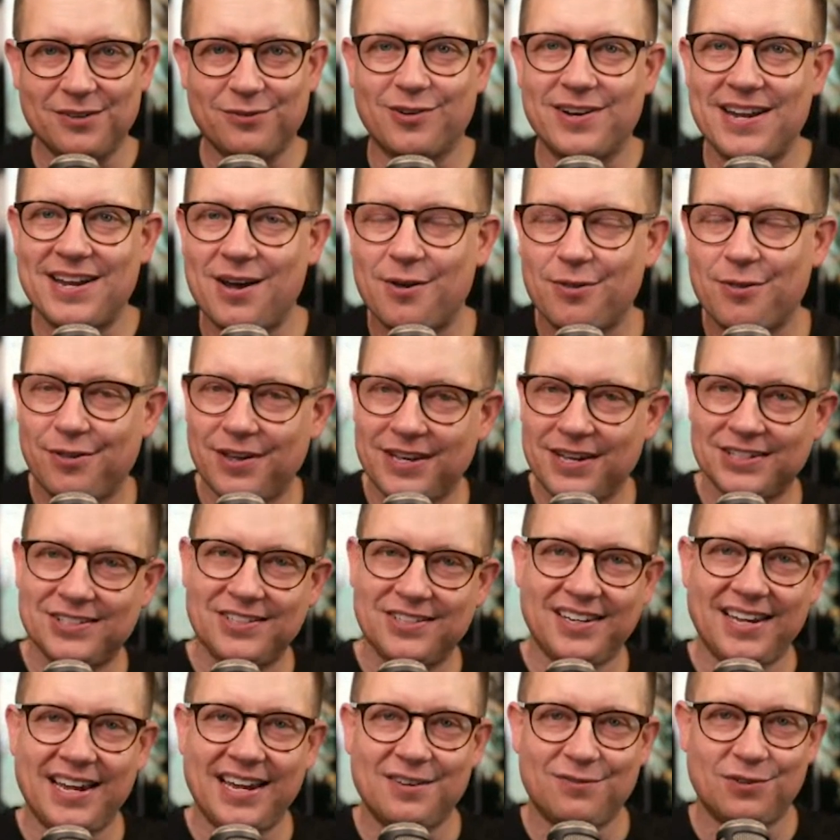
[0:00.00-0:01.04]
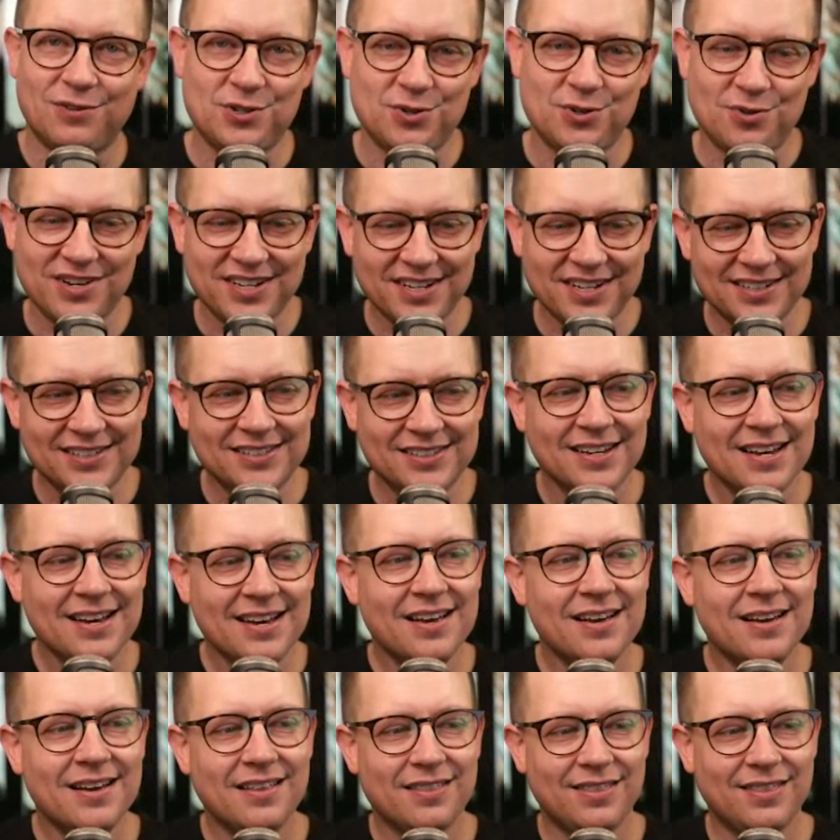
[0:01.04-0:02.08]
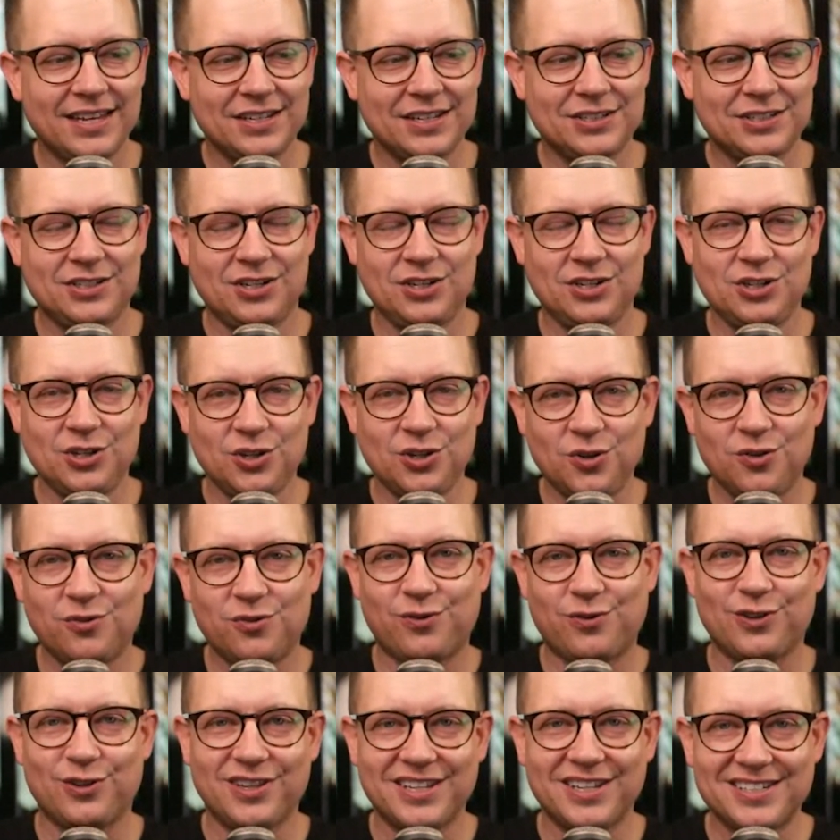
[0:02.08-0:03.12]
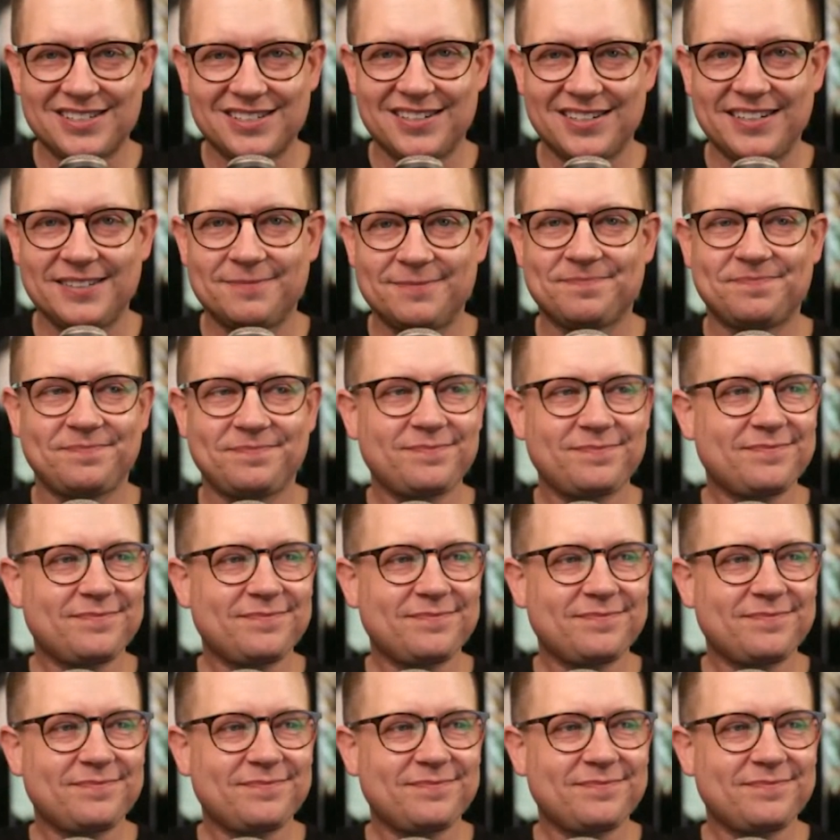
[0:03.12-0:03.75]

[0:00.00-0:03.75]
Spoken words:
For now, thanks to Kate for joining us. Thanks to you for listening.